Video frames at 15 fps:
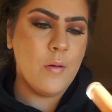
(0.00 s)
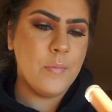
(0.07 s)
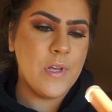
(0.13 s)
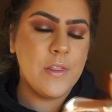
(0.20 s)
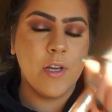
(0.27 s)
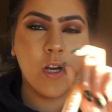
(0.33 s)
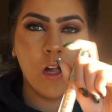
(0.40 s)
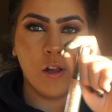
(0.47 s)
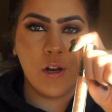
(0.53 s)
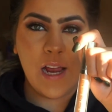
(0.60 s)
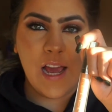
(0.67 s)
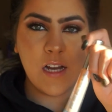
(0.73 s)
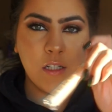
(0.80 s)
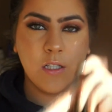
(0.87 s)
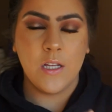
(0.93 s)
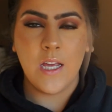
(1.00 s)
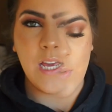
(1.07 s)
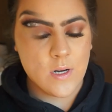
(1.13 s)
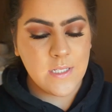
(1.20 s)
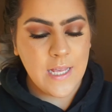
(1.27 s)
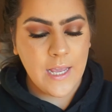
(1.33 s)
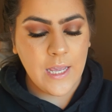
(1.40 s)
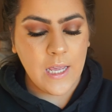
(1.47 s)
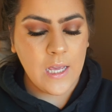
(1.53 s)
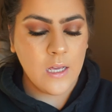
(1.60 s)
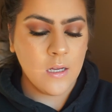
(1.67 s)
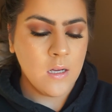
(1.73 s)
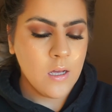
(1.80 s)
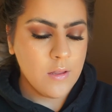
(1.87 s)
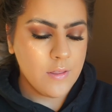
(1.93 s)
in the color Ashley. So we're
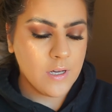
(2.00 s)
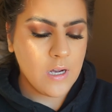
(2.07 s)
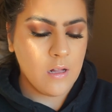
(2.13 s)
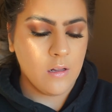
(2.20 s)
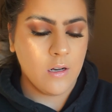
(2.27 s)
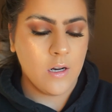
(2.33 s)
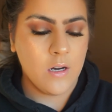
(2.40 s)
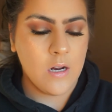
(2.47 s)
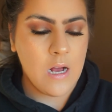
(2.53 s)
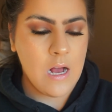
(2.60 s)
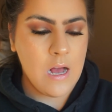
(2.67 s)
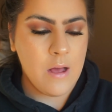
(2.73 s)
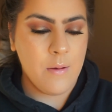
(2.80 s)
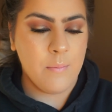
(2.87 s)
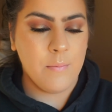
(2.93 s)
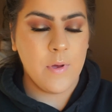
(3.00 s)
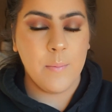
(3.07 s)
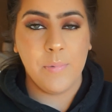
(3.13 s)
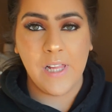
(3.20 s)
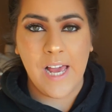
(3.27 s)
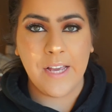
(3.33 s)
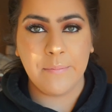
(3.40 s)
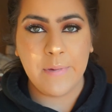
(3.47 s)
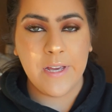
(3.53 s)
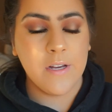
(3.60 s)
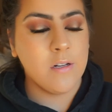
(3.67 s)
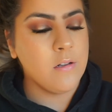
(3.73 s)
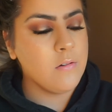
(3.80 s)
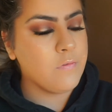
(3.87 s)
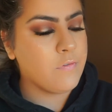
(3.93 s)
taking the color
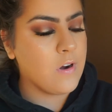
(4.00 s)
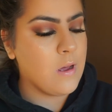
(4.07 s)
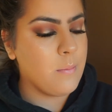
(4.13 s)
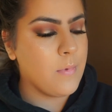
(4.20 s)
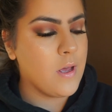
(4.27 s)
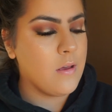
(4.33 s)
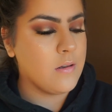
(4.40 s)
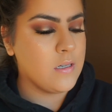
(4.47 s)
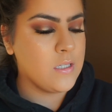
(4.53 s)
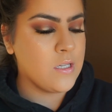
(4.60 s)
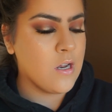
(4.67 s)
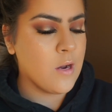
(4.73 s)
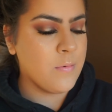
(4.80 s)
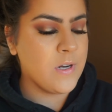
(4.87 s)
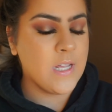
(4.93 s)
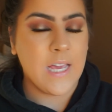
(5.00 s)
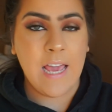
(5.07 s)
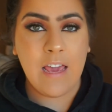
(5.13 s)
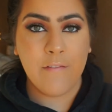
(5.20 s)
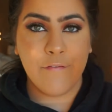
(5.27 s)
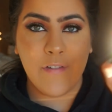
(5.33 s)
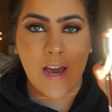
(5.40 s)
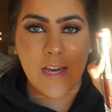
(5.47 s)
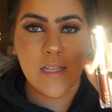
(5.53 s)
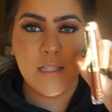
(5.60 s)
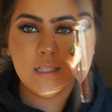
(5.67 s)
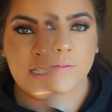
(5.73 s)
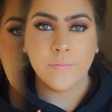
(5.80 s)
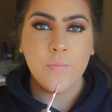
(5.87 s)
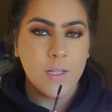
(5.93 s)
Blackmail from Urban Decay
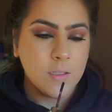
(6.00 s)
Vice.